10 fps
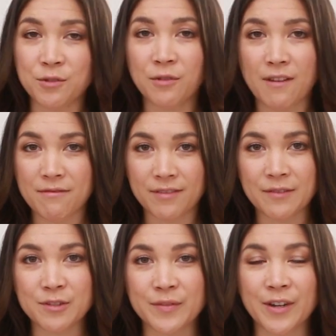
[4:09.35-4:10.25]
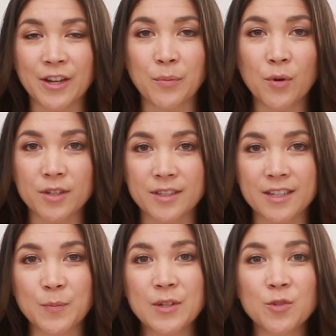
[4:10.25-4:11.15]
you know that flavor is very important,
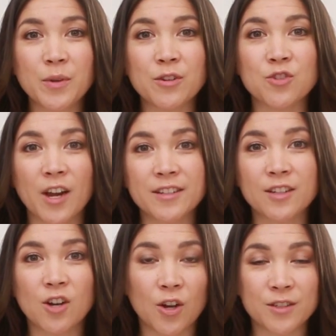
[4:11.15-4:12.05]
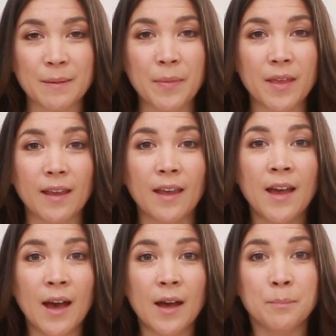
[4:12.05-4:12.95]
especially when you're trying to call something
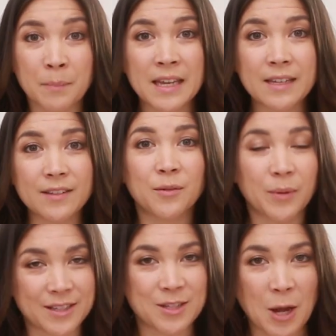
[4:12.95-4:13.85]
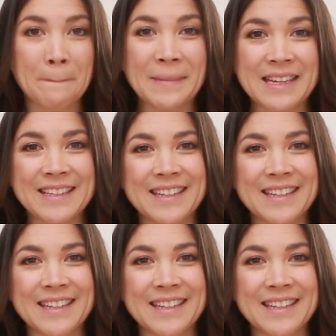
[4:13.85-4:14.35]
meat when it's not meat.